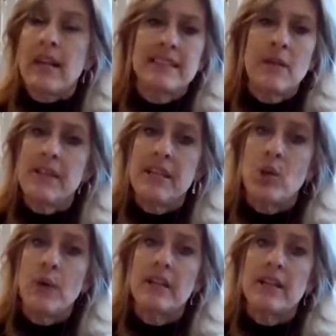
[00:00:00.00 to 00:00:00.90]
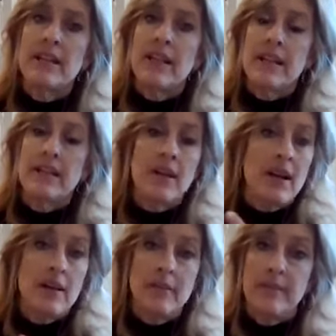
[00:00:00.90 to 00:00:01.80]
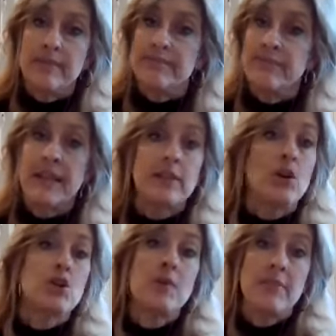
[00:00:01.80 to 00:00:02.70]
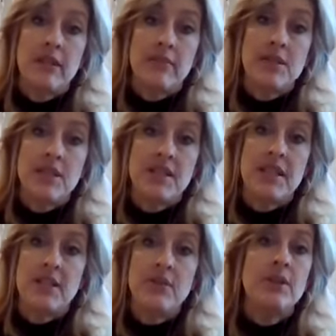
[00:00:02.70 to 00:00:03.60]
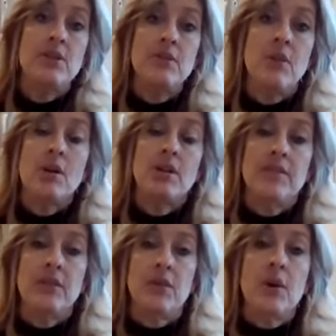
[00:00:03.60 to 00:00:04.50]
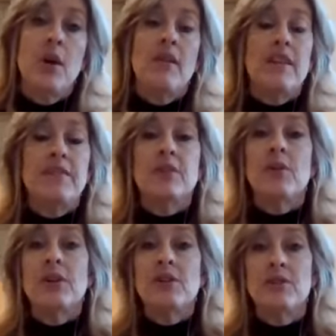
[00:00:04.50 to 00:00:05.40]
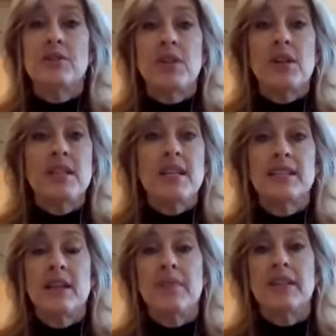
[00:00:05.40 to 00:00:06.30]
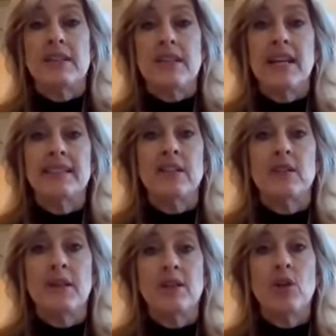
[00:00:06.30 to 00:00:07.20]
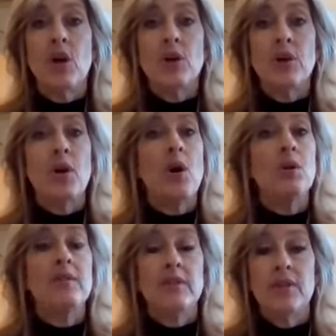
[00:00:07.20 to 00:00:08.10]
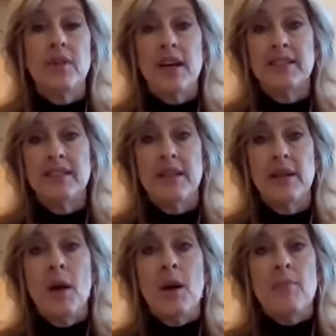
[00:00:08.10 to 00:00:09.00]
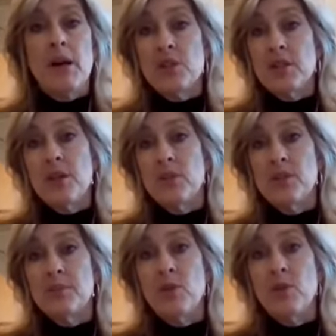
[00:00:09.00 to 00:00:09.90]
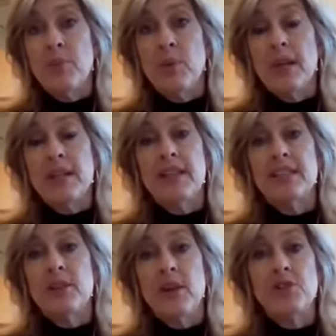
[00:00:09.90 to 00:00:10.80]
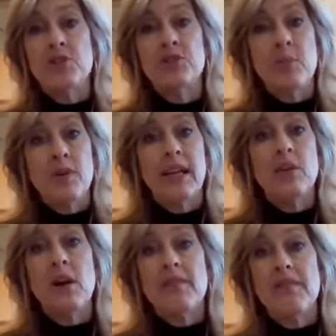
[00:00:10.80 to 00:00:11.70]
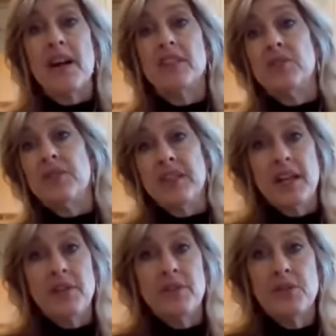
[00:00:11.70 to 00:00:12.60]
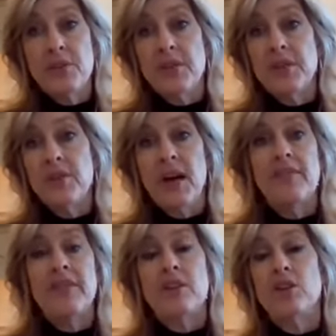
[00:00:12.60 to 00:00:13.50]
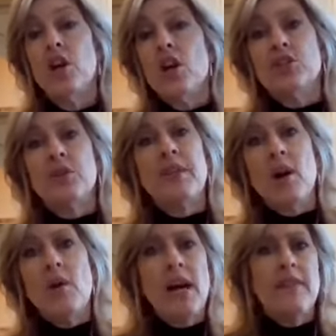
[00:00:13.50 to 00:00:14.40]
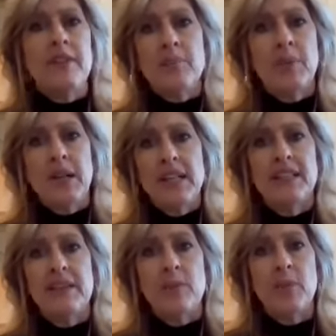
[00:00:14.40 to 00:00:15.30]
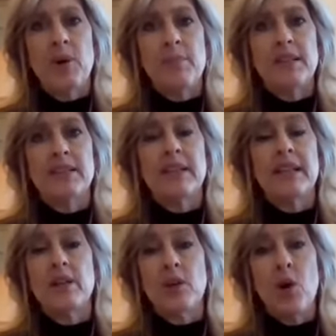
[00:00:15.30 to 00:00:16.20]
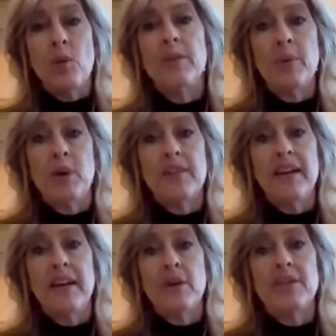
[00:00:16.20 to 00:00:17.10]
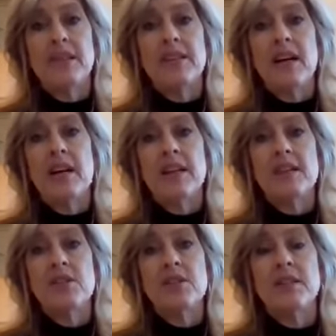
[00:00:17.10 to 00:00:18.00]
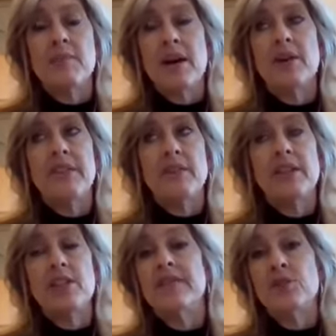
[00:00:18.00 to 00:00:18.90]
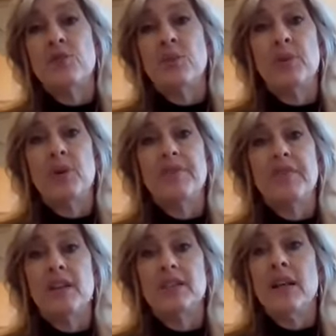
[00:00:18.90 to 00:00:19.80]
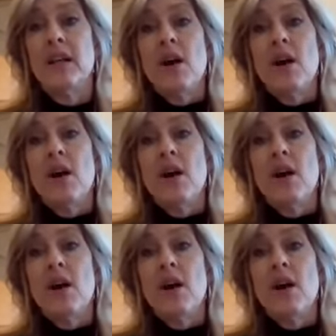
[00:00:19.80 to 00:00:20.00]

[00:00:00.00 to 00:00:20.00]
something quickly, like our shrimp that we just did, you could do olive oil. If you're going to saute something that takes a little bit longer, olive oil has a much lower smoke point, and it's going to smoke a lot faster than the other two that you have there. So they all have their place and their purpose. They could all be part of a healthy diet. It's just a matter of their individual profiles.